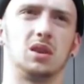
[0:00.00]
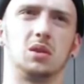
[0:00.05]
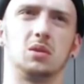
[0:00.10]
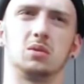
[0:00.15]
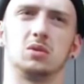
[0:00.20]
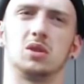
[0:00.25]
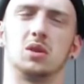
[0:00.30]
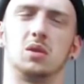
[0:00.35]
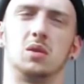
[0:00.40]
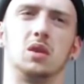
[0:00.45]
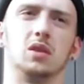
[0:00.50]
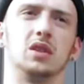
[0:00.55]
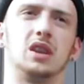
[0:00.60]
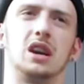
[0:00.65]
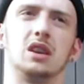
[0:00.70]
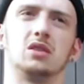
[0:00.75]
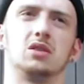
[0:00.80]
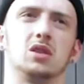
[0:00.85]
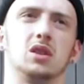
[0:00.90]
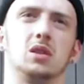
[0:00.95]
So on
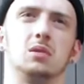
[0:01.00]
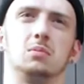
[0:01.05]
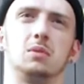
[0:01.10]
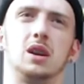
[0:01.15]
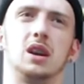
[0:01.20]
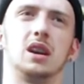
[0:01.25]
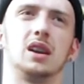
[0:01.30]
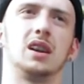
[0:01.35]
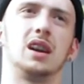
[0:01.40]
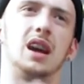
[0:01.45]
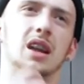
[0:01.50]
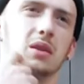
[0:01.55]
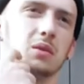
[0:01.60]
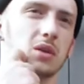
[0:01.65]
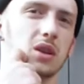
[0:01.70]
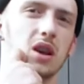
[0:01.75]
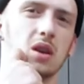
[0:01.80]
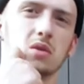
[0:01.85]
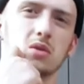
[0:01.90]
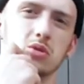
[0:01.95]
that term, like, anyone
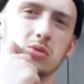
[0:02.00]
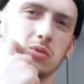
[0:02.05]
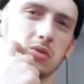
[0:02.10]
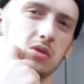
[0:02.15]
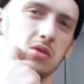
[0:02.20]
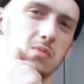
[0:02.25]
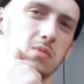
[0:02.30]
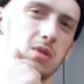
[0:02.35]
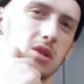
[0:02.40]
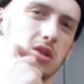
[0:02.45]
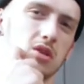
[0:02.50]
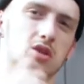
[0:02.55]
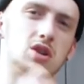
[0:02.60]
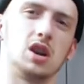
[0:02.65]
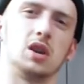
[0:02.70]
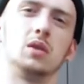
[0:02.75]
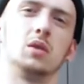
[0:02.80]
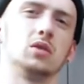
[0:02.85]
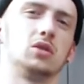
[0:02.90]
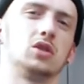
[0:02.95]
else who wants to make a
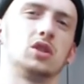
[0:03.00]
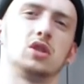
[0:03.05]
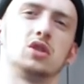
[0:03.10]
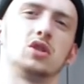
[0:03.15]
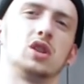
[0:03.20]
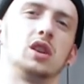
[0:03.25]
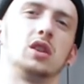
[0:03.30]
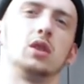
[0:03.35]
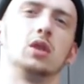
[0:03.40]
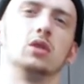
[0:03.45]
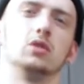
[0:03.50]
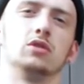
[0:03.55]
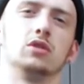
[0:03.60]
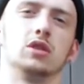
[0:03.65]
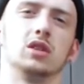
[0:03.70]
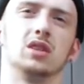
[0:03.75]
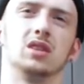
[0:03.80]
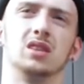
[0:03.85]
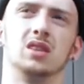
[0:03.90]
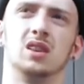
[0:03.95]
channel, I'd just say go for
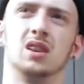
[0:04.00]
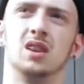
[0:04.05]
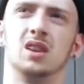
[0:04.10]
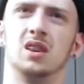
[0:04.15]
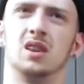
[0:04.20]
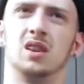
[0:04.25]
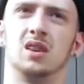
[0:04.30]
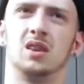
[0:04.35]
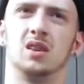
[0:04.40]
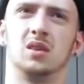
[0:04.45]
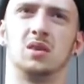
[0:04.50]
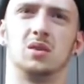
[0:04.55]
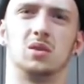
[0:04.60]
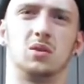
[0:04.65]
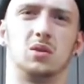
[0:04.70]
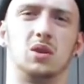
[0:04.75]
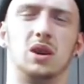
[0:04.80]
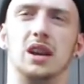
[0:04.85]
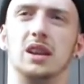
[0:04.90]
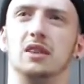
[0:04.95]
it.
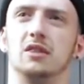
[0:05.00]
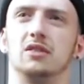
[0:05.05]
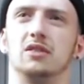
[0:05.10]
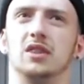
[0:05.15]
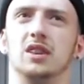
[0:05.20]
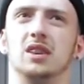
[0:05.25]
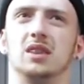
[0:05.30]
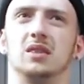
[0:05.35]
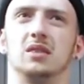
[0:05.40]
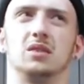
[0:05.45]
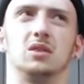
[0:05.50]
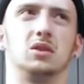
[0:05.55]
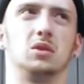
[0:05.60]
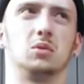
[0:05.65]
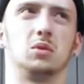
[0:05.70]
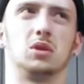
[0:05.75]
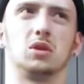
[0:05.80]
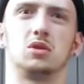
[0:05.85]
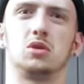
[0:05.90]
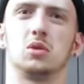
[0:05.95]
Or anything, if you
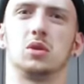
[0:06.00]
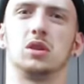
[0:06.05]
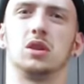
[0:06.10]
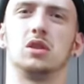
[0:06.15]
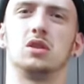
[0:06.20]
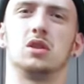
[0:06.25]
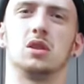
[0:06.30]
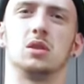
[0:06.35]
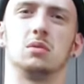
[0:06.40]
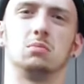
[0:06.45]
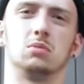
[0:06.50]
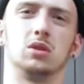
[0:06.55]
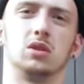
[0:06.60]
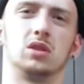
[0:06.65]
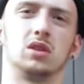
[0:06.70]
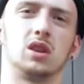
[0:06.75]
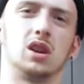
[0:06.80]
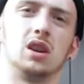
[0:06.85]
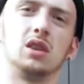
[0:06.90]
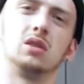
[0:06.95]
want to join the gym but you're
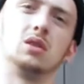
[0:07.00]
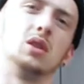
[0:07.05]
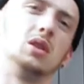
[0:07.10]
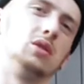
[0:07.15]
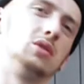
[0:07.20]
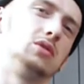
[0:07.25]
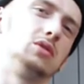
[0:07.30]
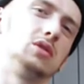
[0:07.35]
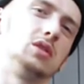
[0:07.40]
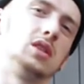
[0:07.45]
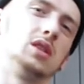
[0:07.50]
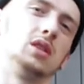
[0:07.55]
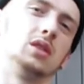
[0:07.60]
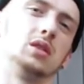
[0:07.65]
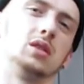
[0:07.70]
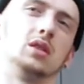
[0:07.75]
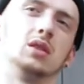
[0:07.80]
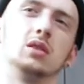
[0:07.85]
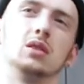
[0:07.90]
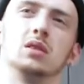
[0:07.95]
scared, go for
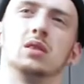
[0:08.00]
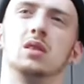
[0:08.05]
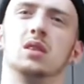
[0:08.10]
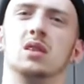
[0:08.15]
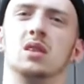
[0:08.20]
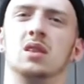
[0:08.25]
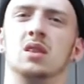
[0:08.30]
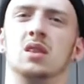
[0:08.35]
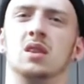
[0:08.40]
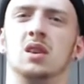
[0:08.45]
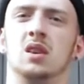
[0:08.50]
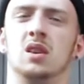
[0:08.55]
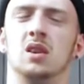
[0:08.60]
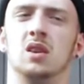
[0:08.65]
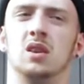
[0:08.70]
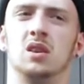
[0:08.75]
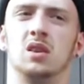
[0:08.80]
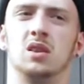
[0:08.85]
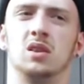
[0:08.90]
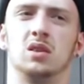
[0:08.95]
it.
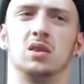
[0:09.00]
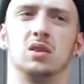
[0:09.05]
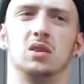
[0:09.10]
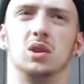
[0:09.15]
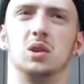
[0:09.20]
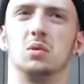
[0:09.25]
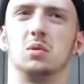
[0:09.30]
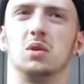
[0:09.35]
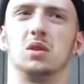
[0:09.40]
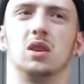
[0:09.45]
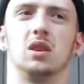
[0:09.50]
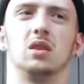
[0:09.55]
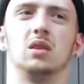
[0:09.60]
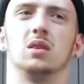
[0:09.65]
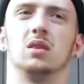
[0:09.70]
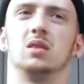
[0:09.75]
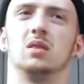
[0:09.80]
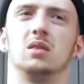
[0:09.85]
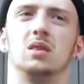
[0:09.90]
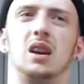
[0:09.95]
You want to,
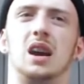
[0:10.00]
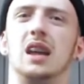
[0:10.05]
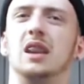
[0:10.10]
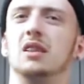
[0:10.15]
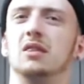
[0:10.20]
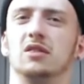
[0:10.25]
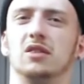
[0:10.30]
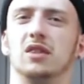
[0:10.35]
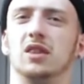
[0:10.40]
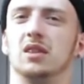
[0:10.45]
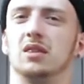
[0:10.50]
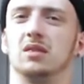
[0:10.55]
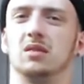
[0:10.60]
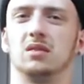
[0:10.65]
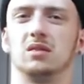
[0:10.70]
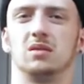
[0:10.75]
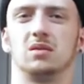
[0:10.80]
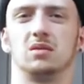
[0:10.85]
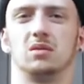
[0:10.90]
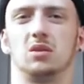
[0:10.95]
anything,
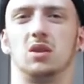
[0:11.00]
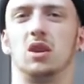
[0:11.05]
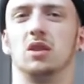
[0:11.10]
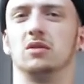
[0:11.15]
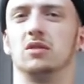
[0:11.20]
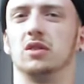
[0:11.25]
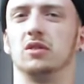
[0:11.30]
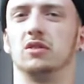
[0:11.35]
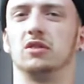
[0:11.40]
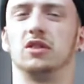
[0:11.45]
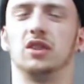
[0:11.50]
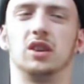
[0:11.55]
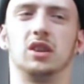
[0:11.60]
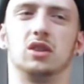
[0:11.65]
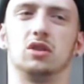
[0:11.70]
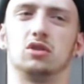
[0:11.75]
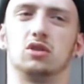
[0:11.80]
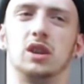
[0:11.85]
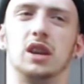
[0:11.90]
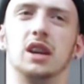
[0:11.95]
not even fitness
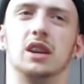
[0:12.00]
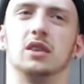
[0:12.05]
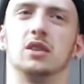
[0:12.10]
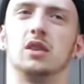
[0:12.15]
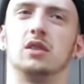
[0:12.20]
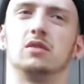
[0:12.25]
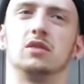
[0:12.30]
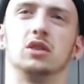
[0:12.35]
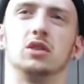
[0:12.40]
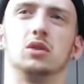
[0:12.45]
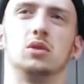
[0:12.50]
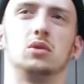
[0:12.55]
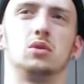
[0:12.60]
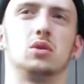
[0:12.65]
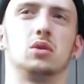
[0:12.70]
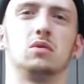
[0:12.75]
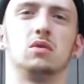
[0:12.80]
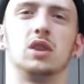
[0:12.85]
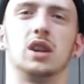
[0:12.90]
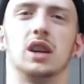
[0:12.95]
related, not even
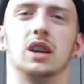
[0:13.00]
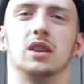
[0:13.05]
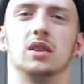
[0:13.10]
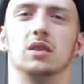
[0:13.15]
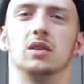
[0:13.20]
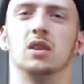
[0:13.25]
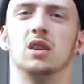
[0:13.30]
YouTube related.